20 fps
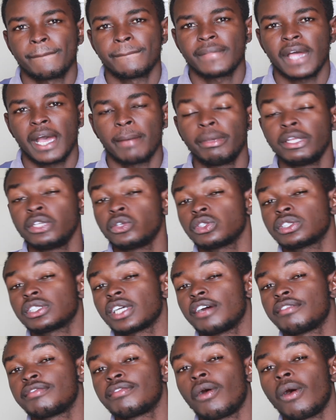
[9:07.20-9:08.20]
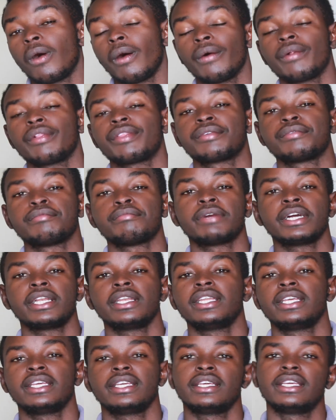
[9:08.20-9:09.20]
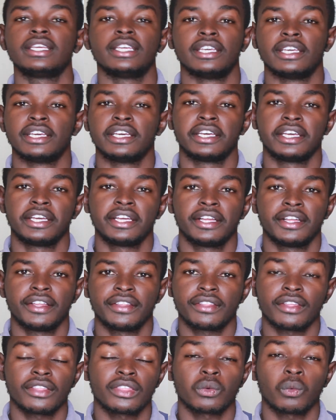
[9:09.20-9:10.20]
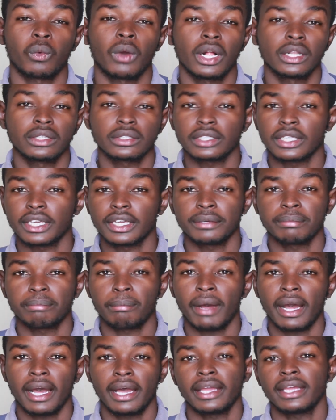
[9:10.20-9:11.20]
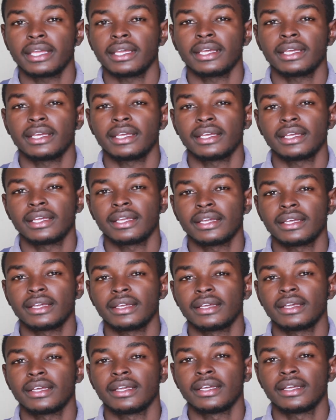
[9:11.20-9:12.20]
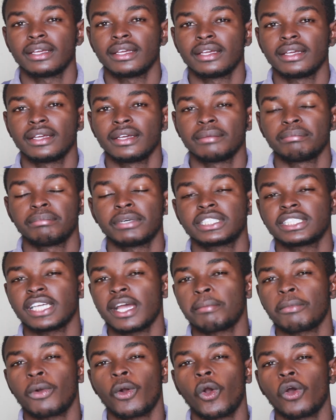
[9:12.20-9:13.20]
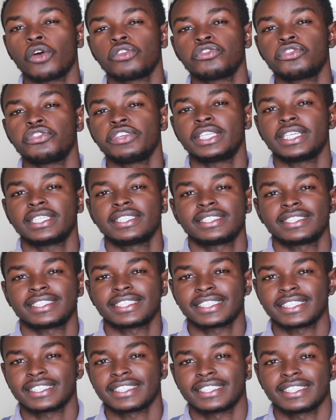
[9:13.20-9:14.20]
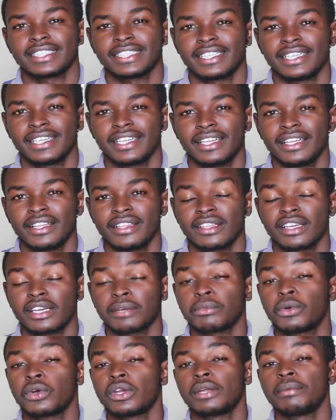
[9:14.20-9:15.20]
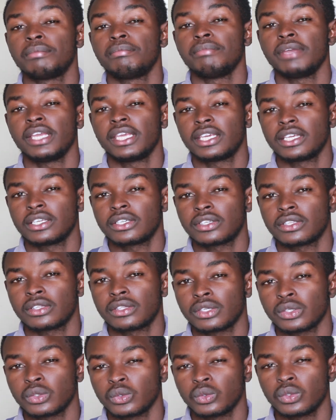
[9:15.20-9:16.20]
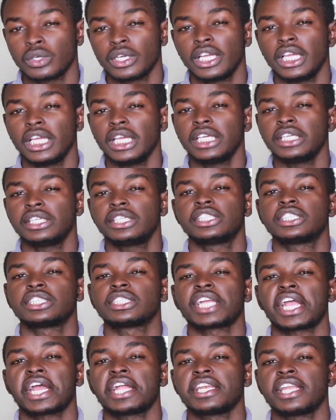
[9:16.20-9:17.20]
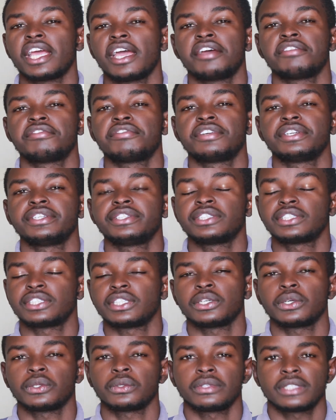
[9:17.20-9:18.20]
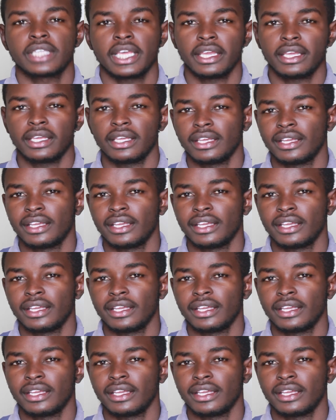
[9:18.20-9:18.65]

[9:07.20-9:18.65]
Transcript: I may not have all the money that the world can buy. But I'm confident that I'm going to make it through each and every single day.